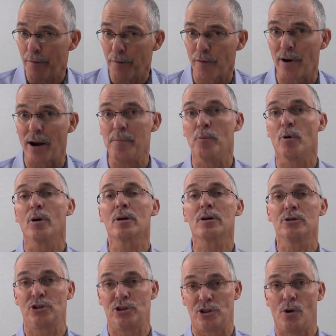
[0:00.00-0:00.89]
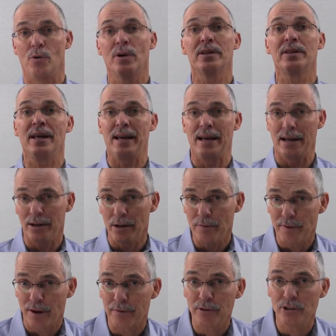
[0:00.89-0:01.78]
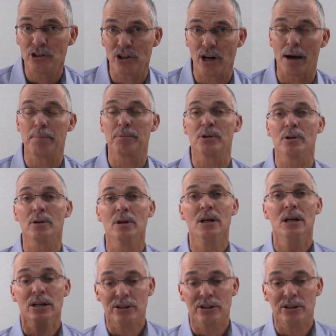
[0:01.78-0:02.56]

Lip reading: framework, shown at the end of every chapter,